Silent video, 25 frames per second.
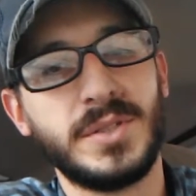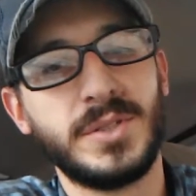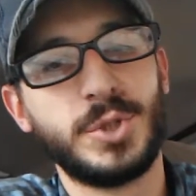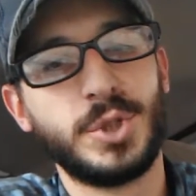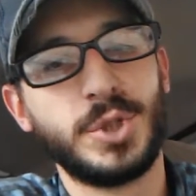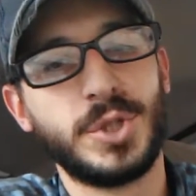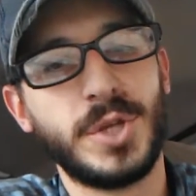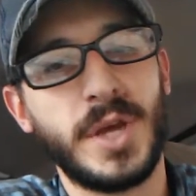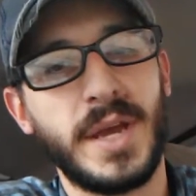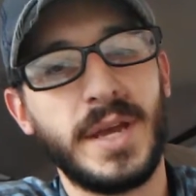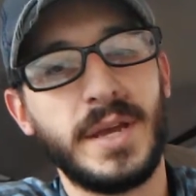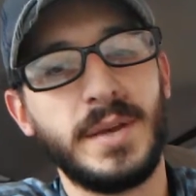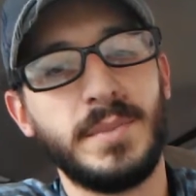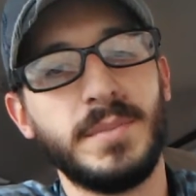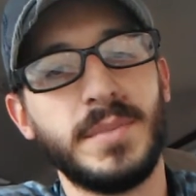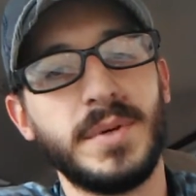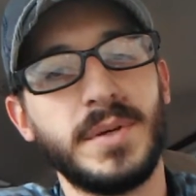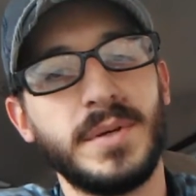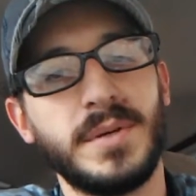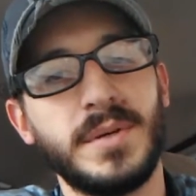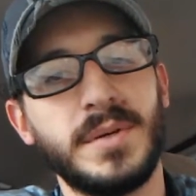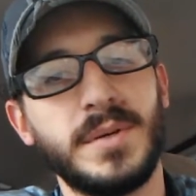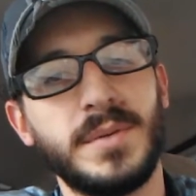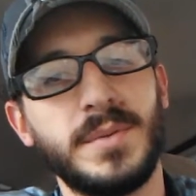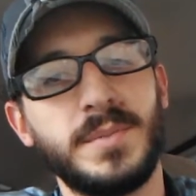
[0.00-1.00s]
shame,
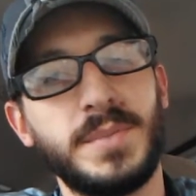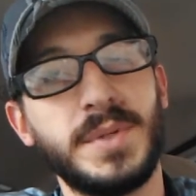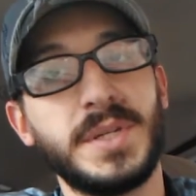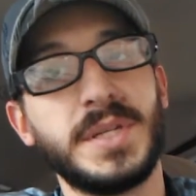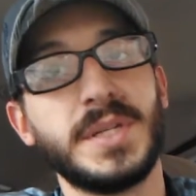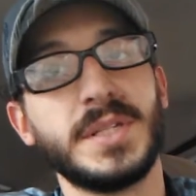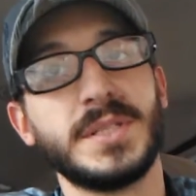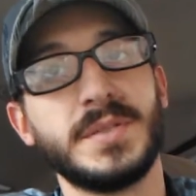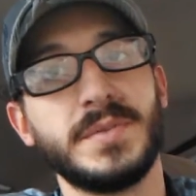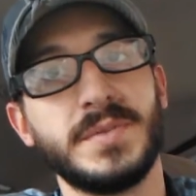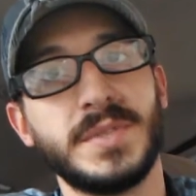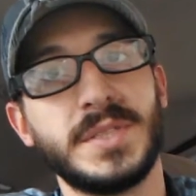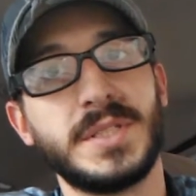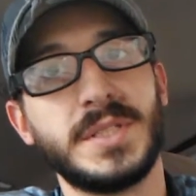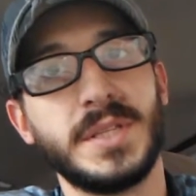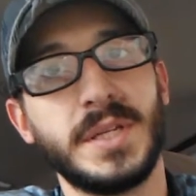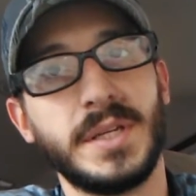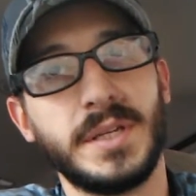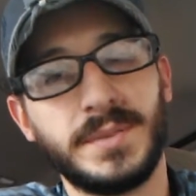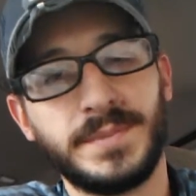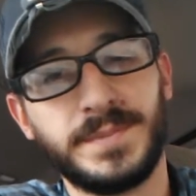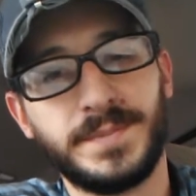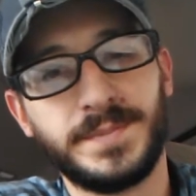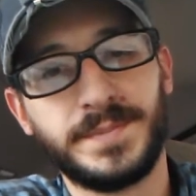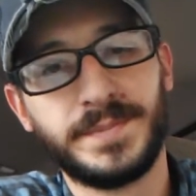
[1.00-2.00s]
because of his
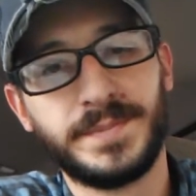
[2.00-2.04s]
sin.